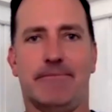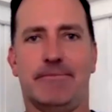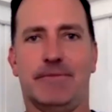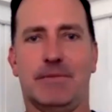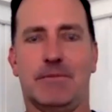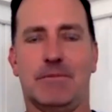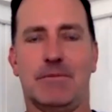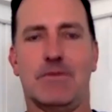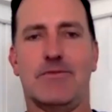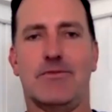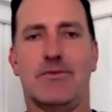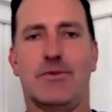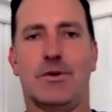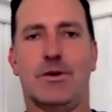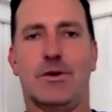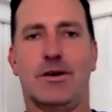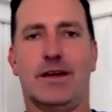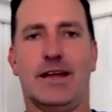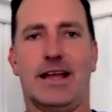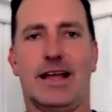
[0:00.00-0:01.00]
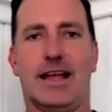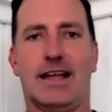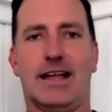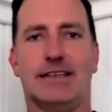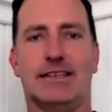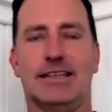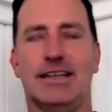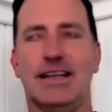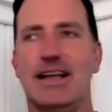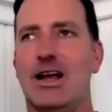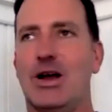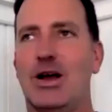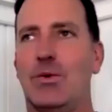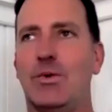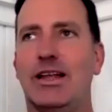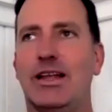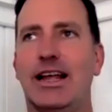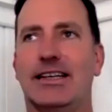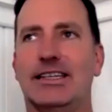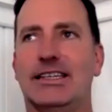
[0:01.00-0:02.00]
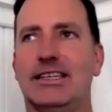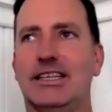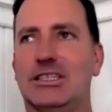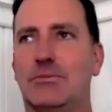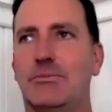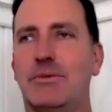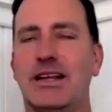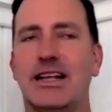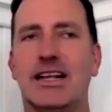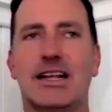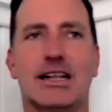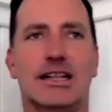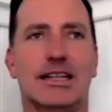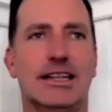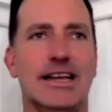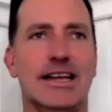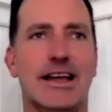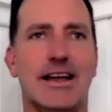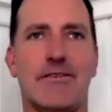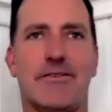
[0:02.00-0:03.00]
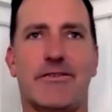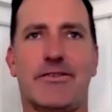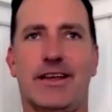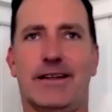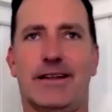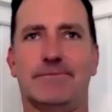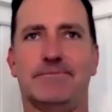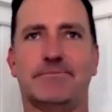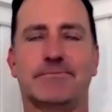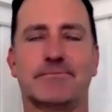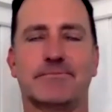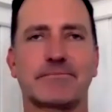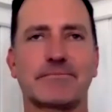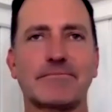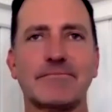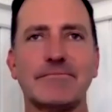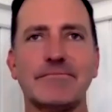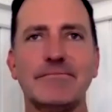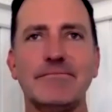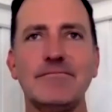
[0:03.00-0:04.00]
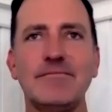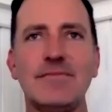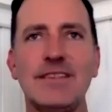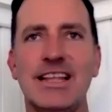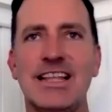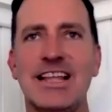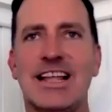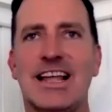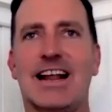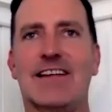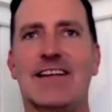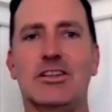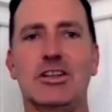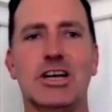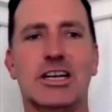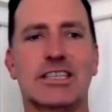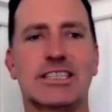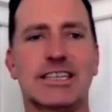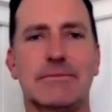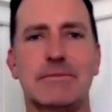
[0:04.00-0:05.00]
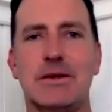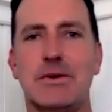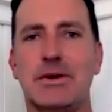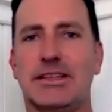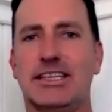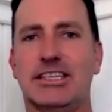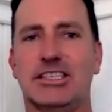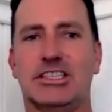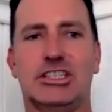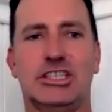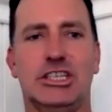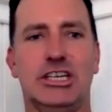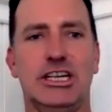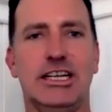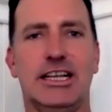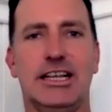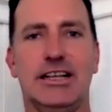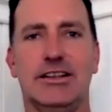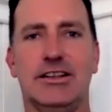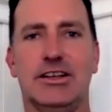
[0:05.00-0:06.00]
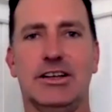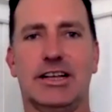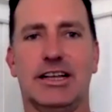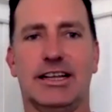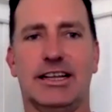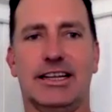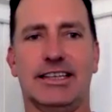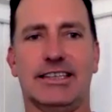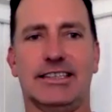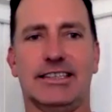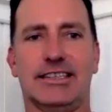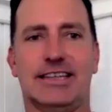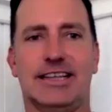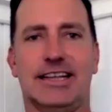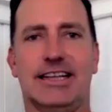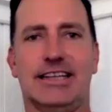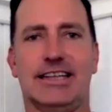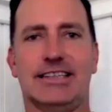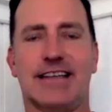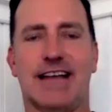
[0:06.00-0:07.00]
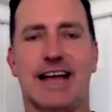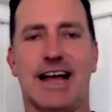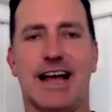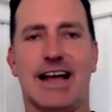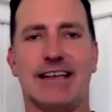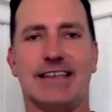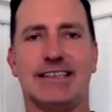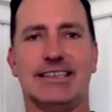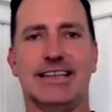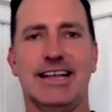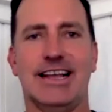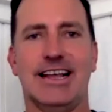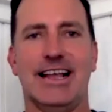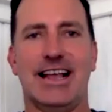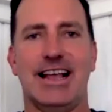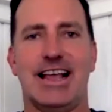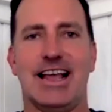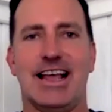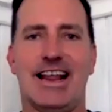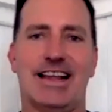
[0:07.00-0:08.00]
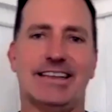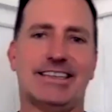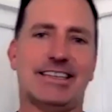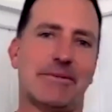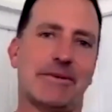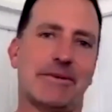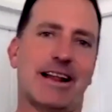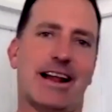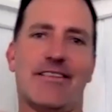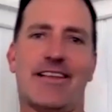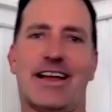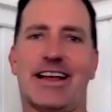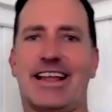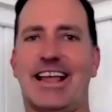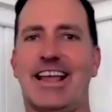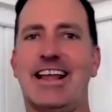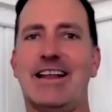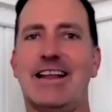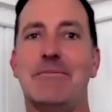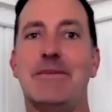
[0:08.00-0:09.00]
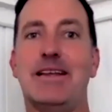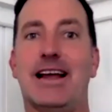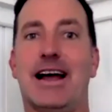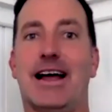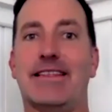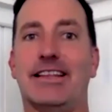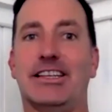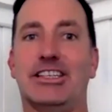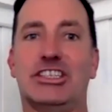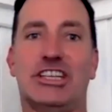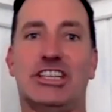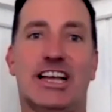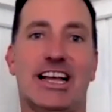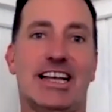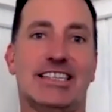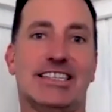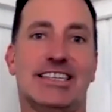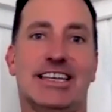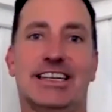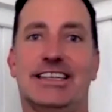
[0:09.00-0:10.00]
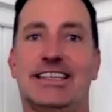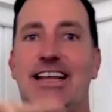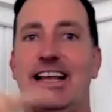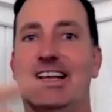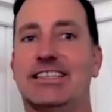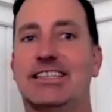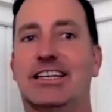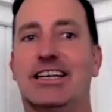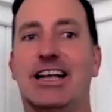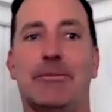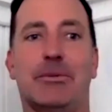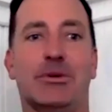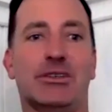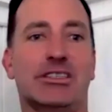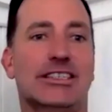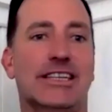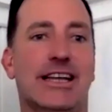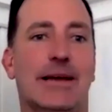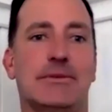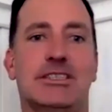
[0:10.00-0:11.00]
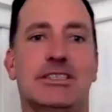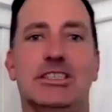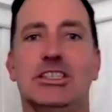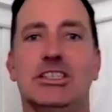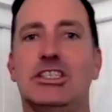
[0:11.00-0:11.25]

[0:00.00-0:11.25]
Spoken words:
before. And we get to this big cliff, and he kind of looks at me with this cheeky look in his eyes, and ends up kind of like hitting me on the chest, and takes a couple steps and